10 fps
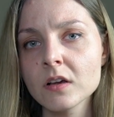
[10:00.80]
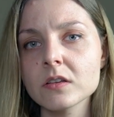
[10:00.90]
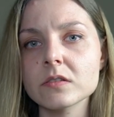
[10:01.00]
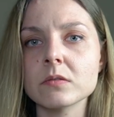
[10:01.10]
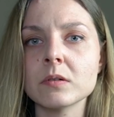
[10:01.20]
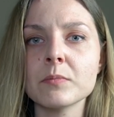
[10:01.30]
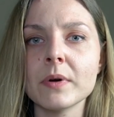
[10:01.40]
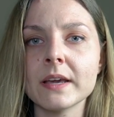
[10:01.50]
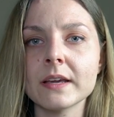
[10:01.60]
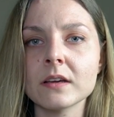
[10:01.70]
So I'm
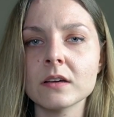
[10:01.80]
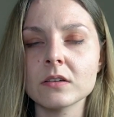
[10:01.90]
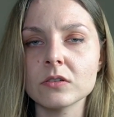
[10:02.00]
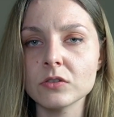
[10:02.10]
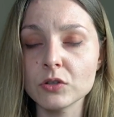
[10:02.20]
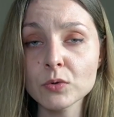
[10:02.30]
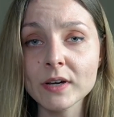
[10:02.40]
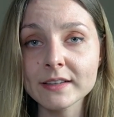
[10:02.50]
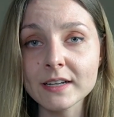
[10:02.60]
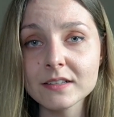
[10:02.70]
paying the
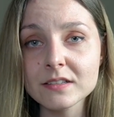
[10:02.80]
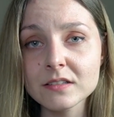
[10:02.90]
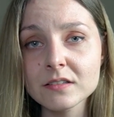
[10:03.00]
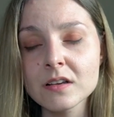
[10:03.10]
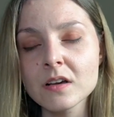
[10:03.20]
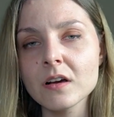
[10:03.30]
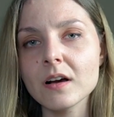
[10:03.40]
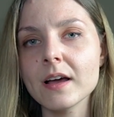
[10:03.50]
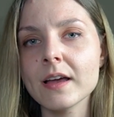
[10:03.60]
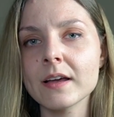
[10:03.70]
UK taxes,
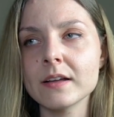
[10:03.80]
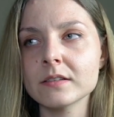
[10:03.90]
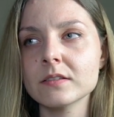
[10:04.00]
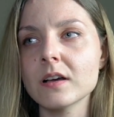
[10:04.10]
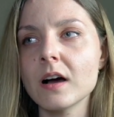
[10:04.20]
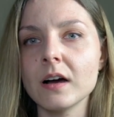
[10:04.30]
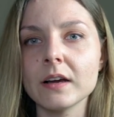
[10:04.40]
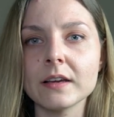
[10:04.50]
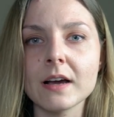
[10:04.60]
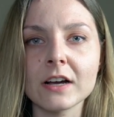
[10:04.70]
and
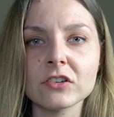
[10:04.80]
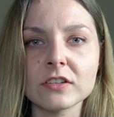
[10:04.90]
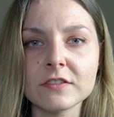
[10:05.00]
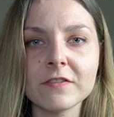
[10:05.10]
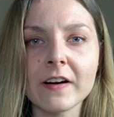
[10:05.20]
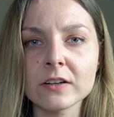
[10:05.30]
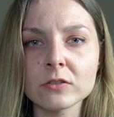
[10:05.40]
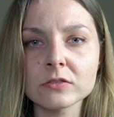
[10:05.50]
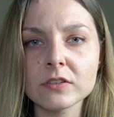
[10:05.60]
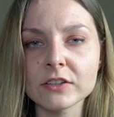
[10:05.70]
I actually
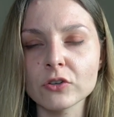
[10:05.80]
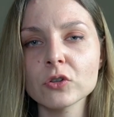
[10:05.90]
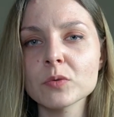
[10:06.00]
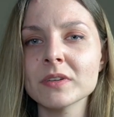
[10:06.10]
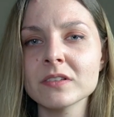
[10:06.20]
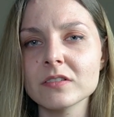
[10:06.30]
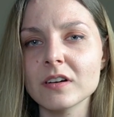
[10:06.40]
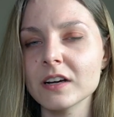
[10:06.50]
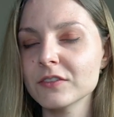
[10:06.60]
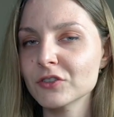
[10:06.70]
filed a document,
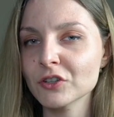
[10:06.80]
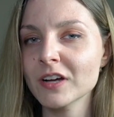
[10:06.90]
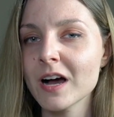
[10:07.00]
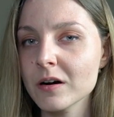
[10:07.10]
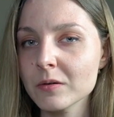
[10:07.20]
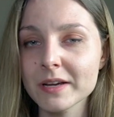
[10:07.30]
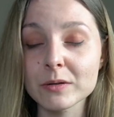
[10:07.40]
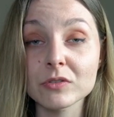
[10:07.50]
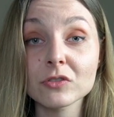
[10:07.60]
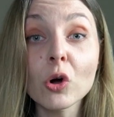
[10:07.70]
I forgot how it
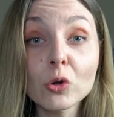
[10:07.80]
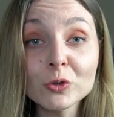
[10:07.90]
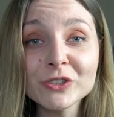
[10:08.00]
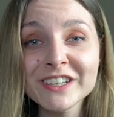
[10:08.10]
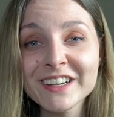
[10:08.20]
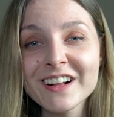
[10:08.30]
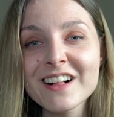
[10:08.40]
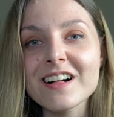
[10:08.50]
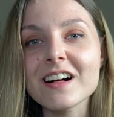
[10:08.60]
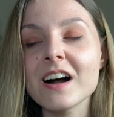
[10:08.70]
was called,
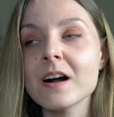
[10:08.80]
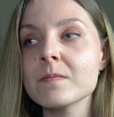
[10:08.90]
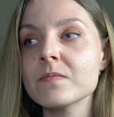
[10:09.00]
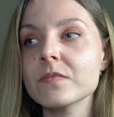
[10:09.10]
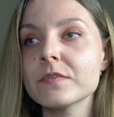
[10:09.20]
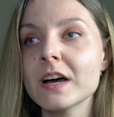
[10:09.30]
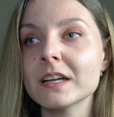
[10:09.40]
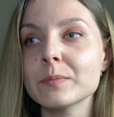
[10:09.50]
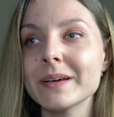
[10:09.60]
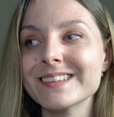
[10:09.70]

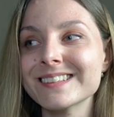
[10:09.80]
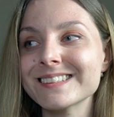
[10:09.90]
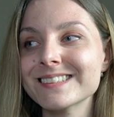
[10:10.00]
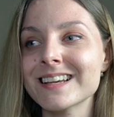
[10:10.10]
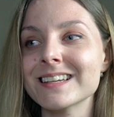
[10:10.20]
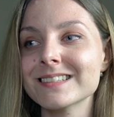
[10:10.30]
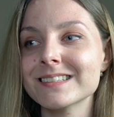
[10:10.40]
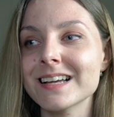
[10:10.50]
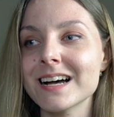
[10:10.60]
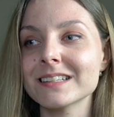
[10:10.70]
that basically says
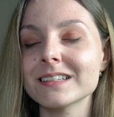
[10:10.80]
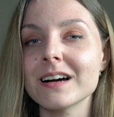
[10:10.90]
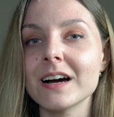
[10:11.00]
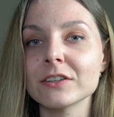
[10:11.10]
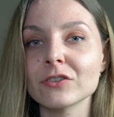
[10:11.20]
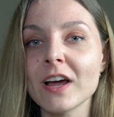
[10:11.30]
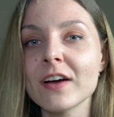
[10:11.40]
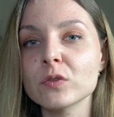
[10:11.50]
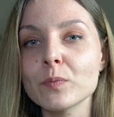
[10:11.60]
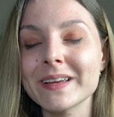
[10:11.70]
that I don't
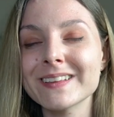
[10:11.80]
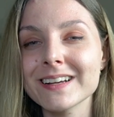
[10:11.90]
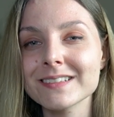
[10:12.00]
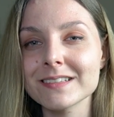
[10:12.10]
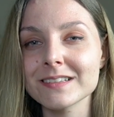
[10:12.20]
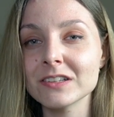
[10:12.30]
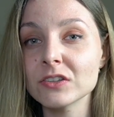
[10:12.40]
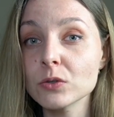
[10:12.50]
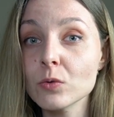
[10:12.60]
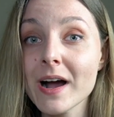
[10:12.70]
have to pay taxes in
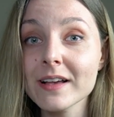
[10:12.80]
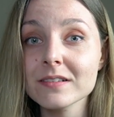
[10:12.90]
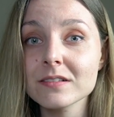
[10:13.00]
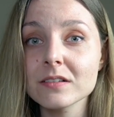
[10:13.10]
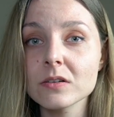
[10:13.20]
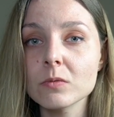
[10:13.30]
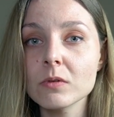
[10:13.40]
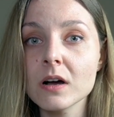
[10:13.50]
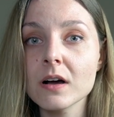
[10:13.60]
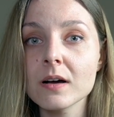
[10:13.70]
the US,
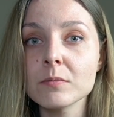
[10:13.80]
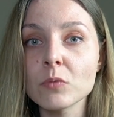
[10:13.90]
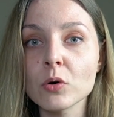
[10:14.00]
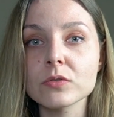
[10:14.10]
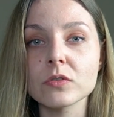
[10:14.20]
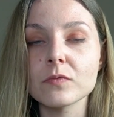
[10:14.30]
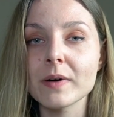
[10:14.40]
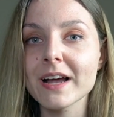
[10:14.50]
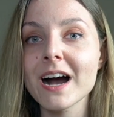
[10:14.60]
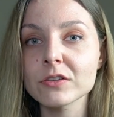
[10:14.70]
where most of
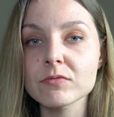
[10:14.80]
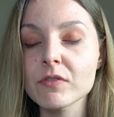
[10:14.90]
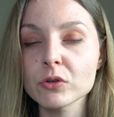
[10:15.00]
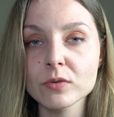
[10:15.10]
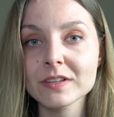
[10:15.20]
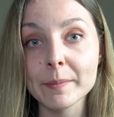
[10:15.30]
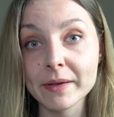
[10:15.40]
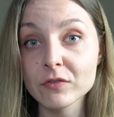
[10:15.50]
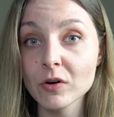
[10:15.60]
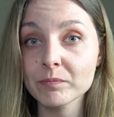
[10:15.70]
my ad revenue is
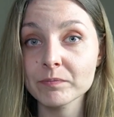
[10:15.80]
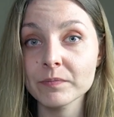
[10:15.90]
coming from.